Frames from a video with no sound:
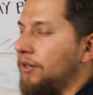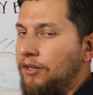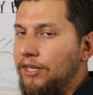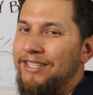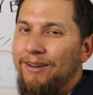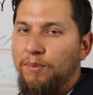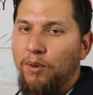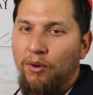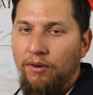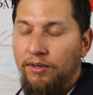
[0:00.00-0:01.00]
you, you can see it with
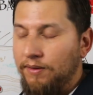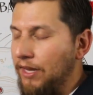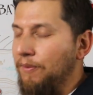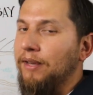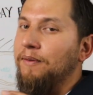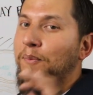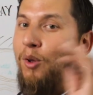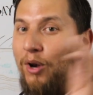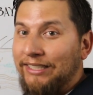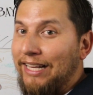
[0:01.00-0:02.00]
polar. Anyway,
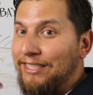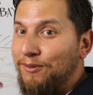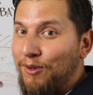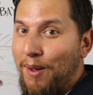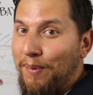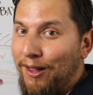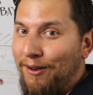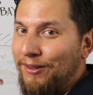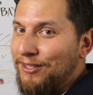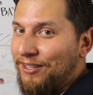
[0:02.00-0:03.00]
polarized glasses will help a
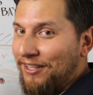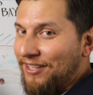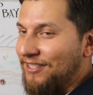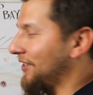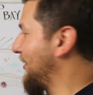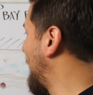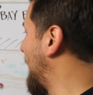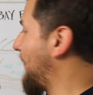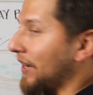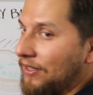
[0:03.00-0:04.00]
lot in this, in this
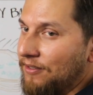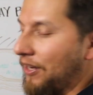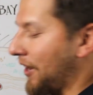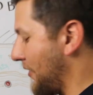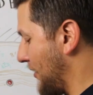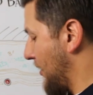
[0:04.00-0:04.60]
phase, okay?